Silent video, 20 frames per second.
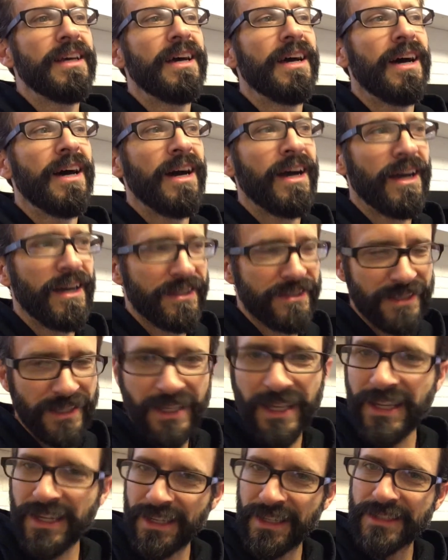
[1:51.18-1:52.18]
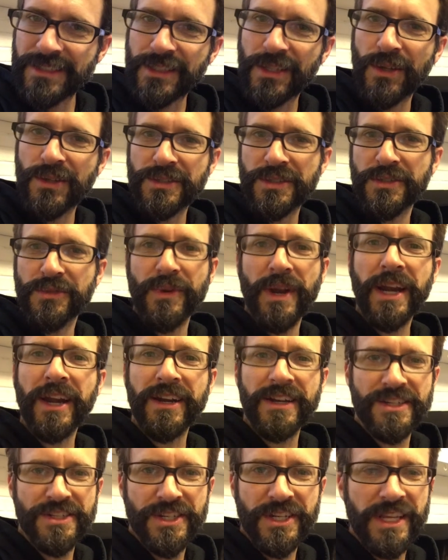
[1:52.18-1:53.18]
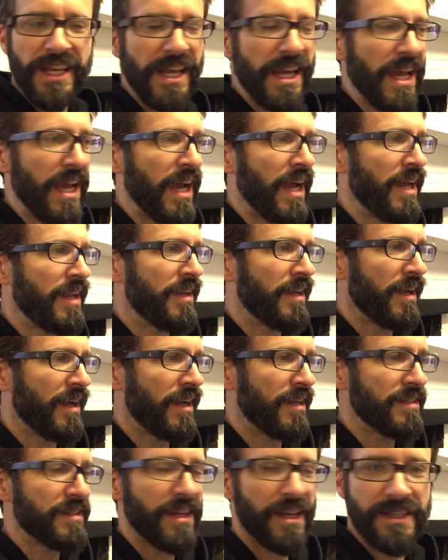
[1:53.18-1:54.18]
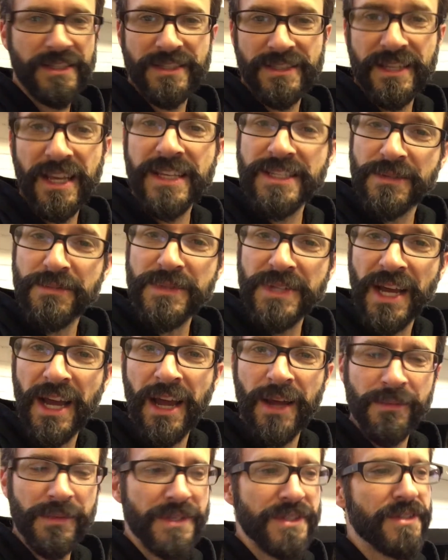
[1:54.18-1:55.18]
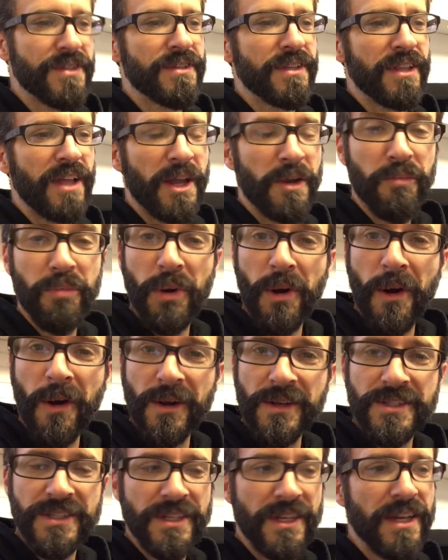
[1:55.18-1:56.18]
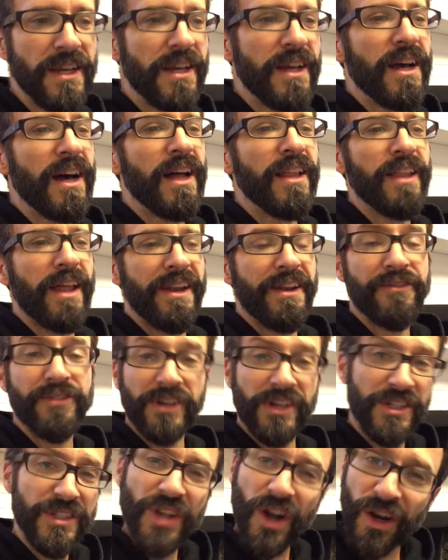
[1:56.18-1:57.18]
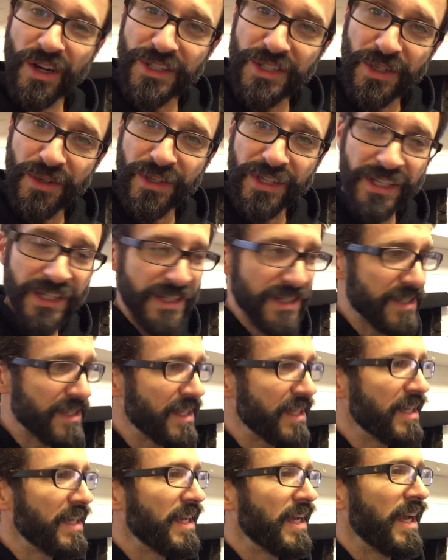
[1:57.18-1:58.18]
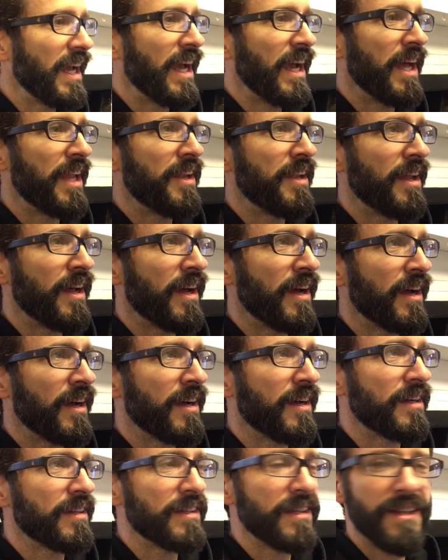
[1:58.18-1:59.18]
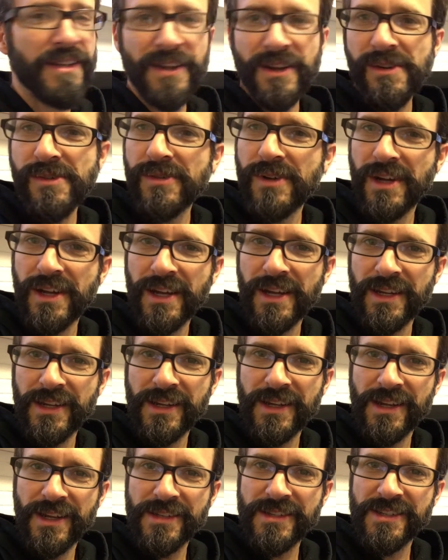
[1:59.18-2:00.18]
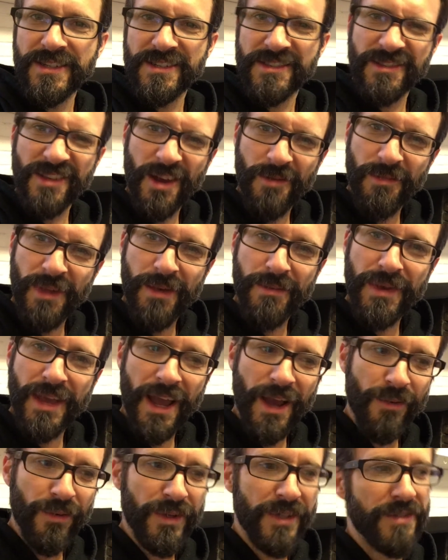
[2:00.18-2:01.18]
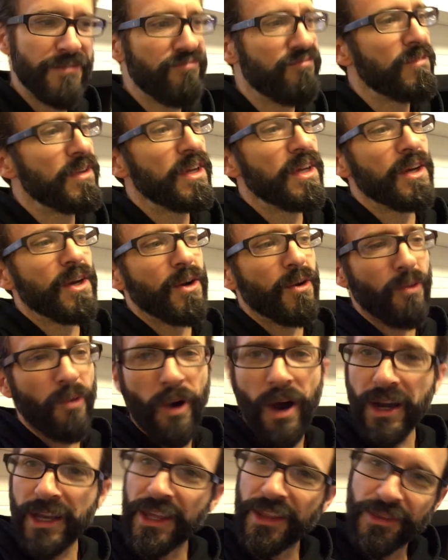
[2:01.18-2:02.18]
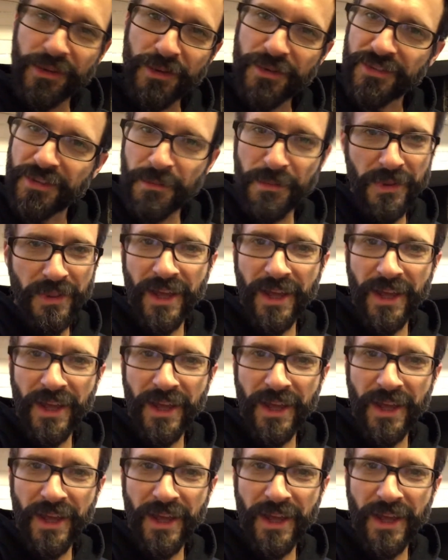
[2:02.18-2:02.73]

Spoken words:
to get it as close to the record as you can, takes some time, because there's a lot of parts, a lot of different guitar tunings, and I just thought maybe I would walk you through some of